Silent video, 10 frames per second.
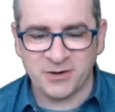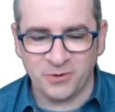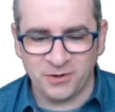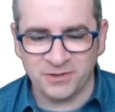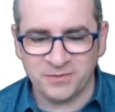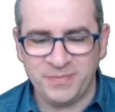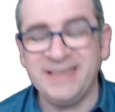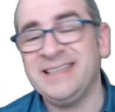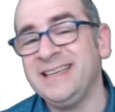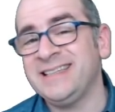called
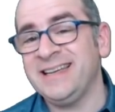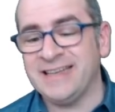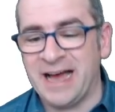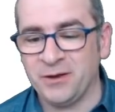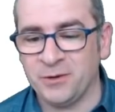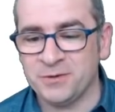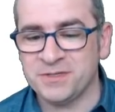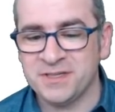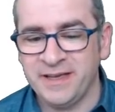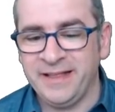BTC
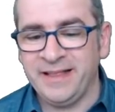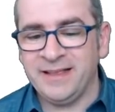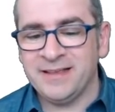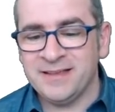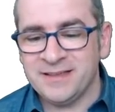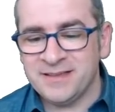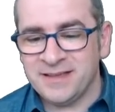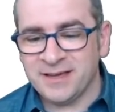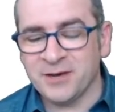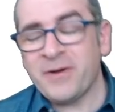Downloads,
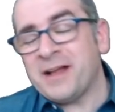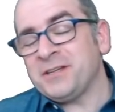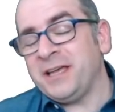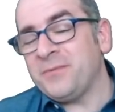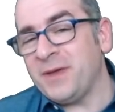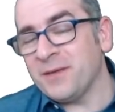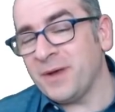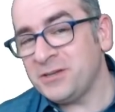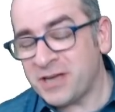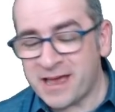congratulated me on my
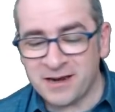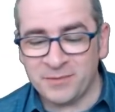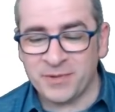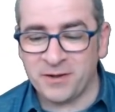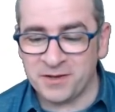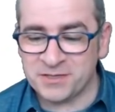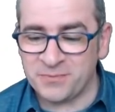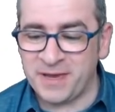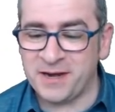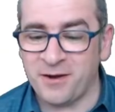channel, but also
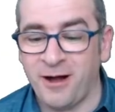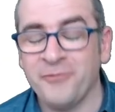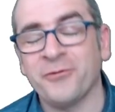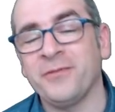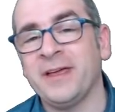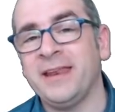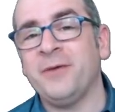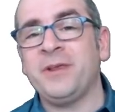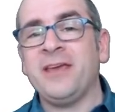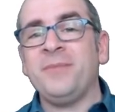made an offer that they
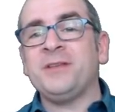would give me